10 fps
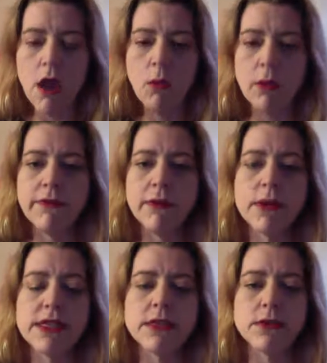One of the
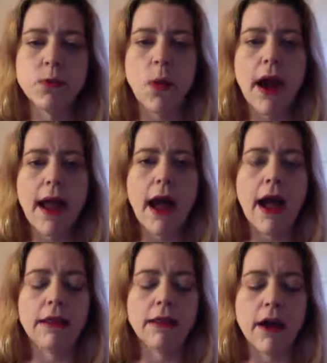reasons why
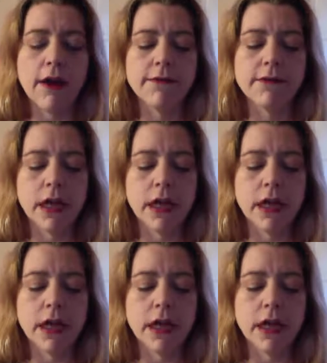I loved